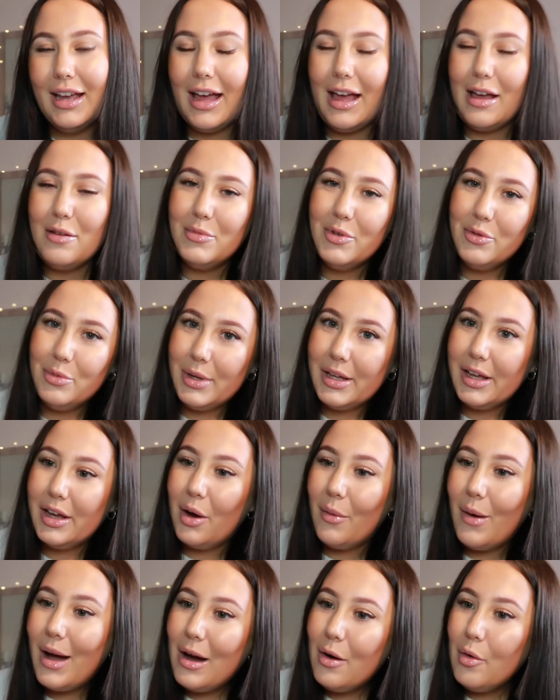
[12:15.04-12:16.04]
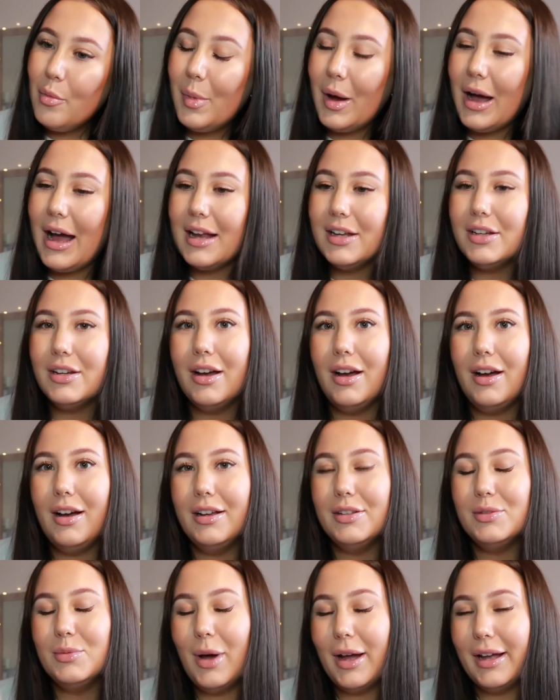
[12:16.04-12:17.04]
if we could go out, but Anya
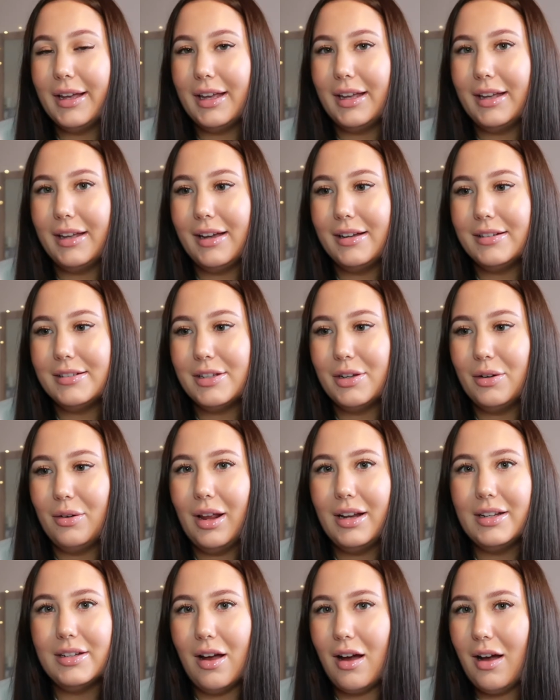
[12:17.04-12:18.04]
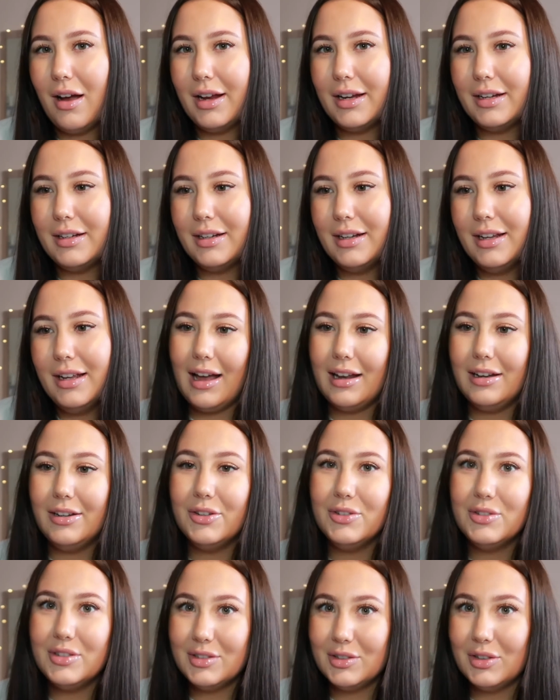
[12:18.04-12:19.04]
is working until, like, 9 and
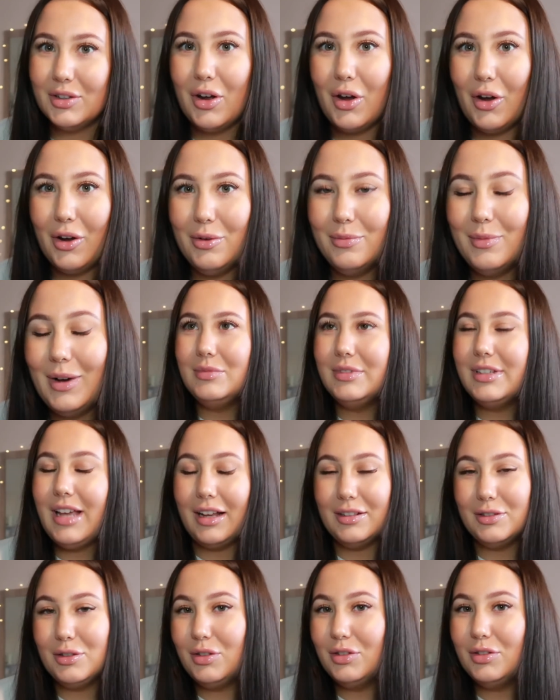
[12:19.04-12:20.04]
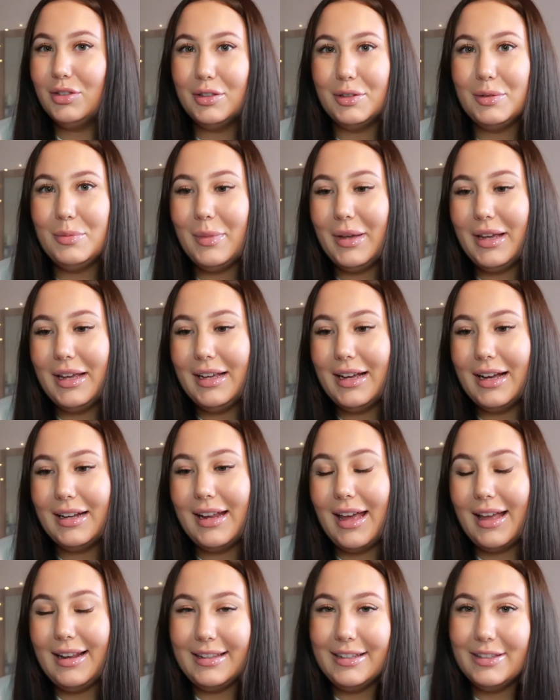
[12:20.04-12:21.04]
Lucy's gone home. Yeah, so it's just me
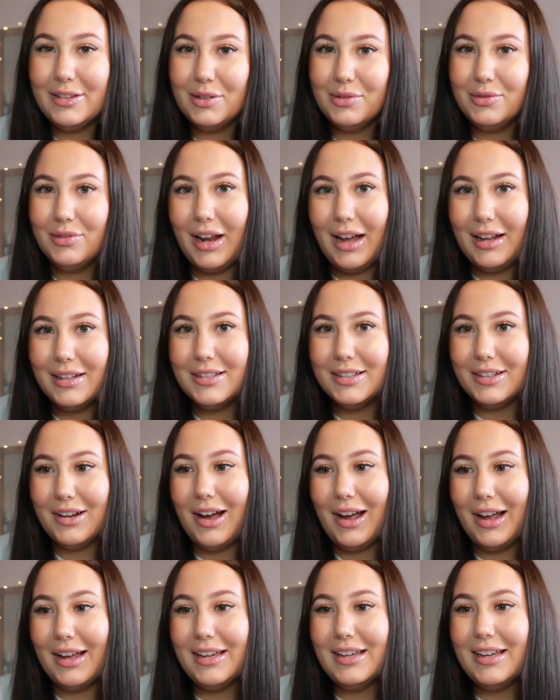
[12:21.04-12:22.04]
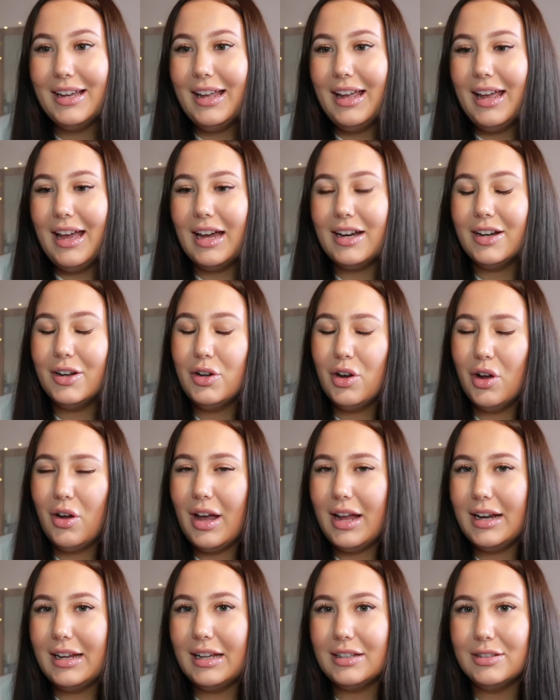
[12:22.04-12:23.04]
and Ellie in the flat tonight. And I know
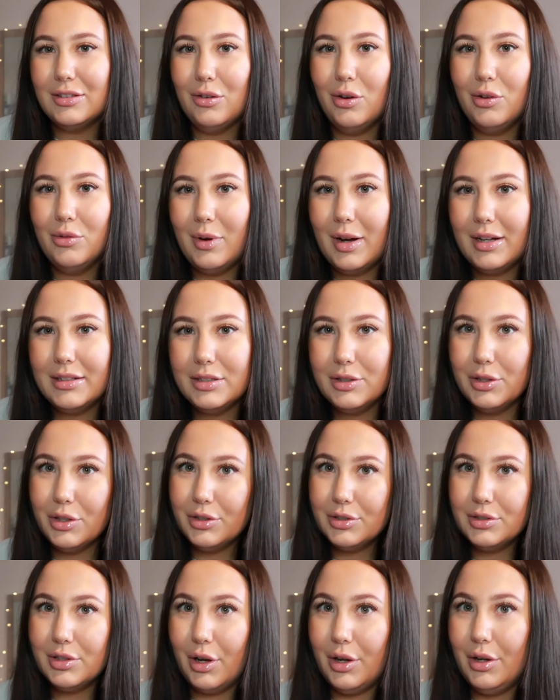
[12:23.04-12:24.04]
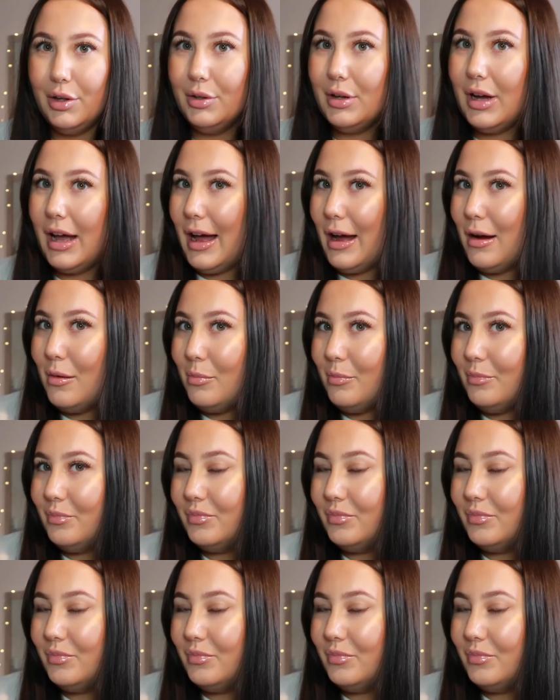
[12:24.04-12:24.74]
Ellie has a lot of work to do, so I